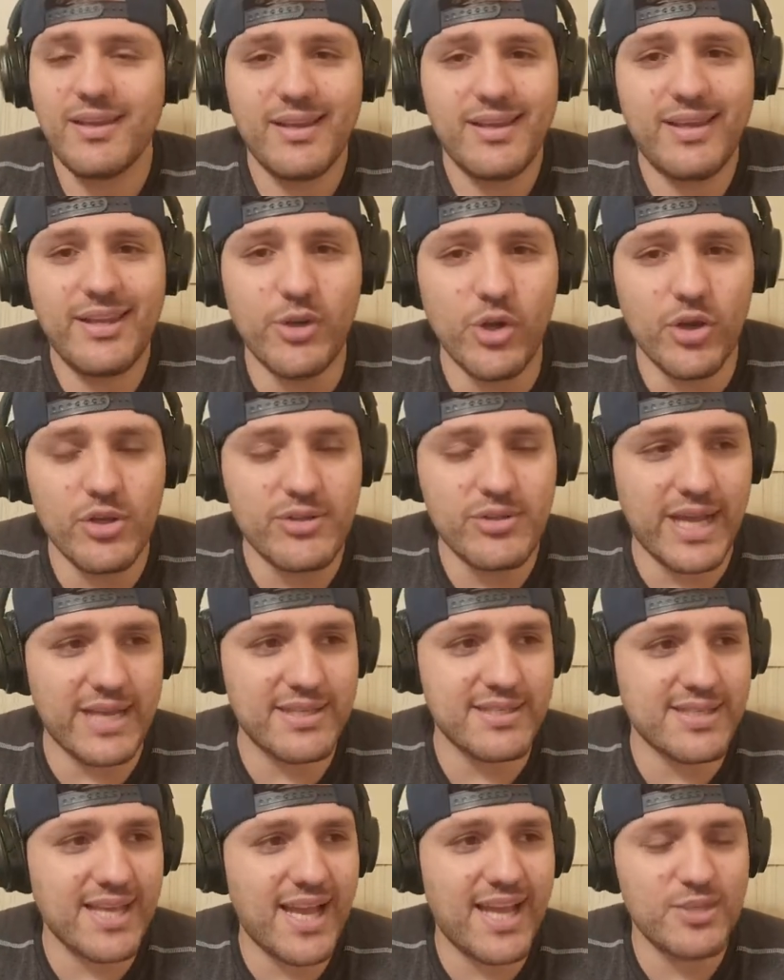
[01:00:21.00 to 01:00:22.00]
you know, not
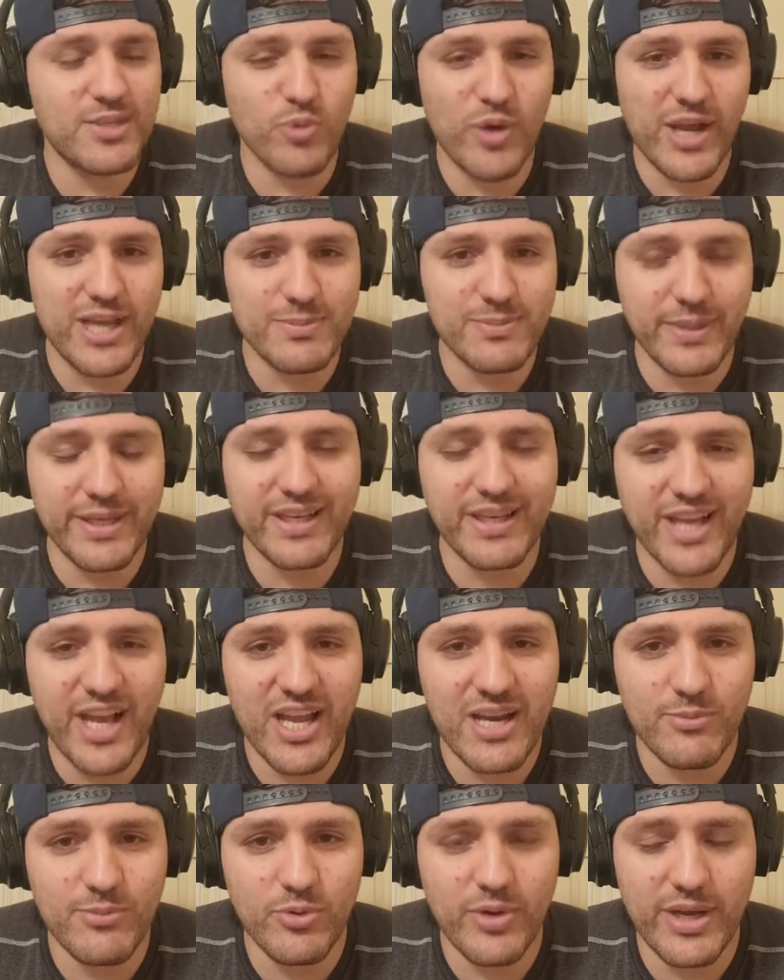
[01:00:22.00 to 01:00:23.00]
size-wise, but
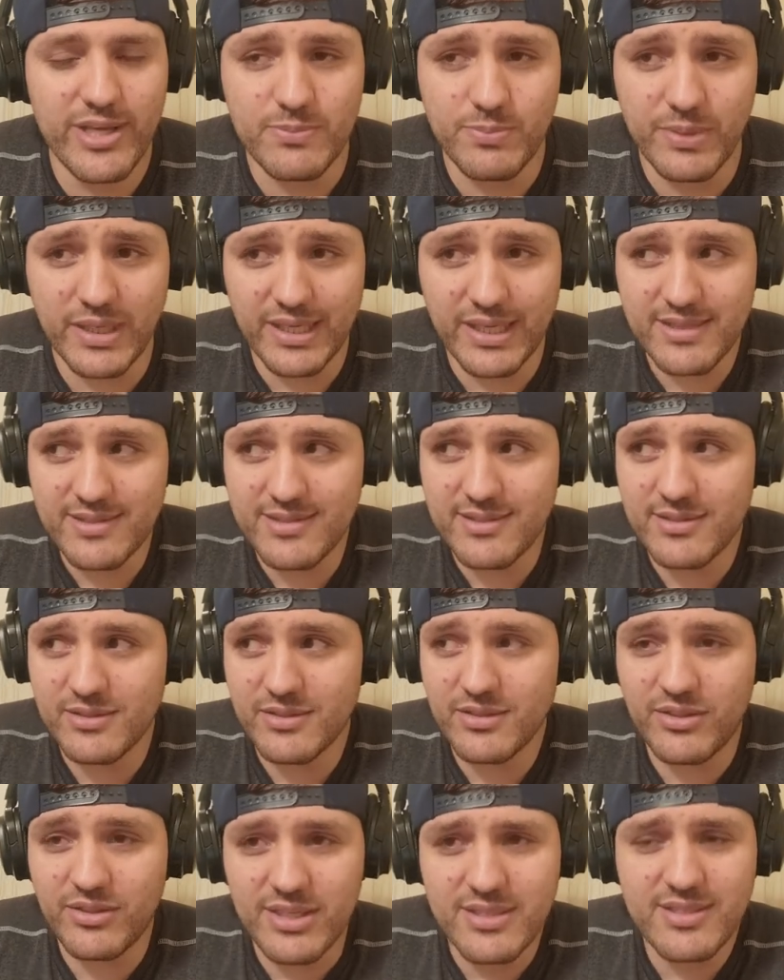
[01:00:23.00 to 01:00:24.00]
economy-wise,
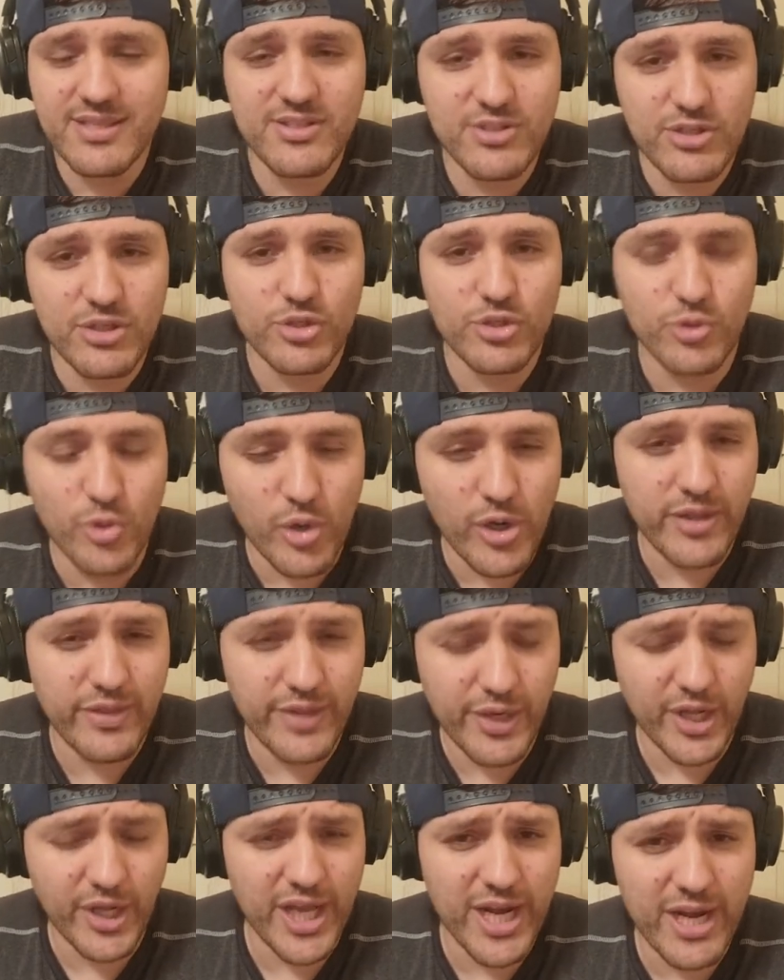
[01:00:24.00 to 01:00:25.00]
because this is destroying
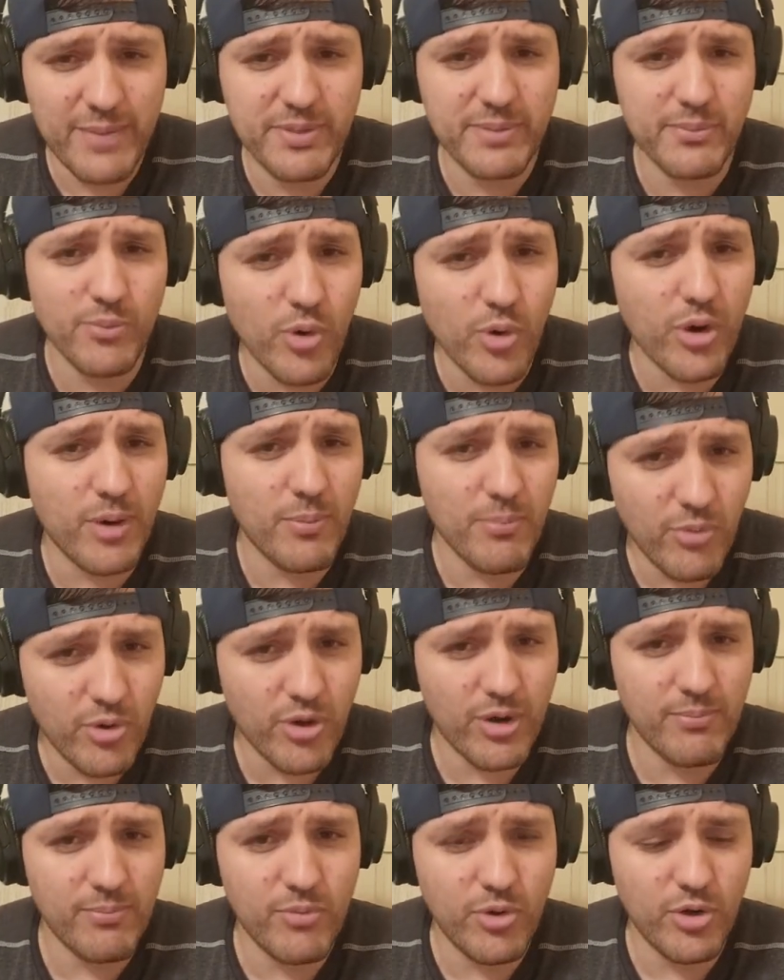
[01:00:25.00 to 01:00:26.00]
the economy more and
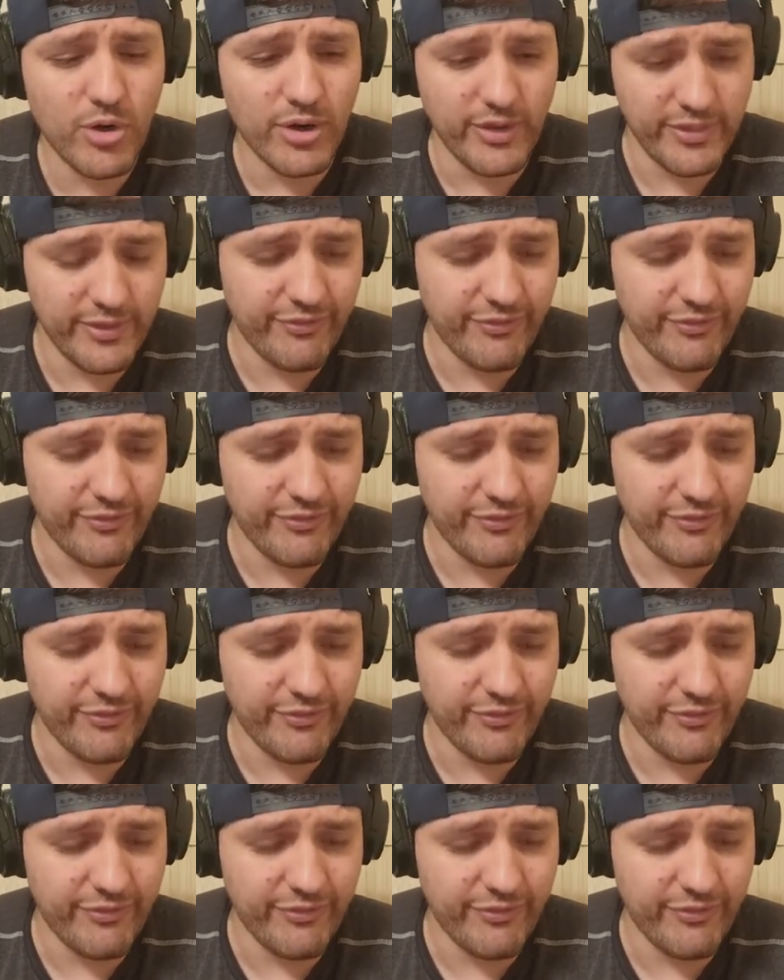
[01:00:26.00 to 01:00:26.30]
more and more.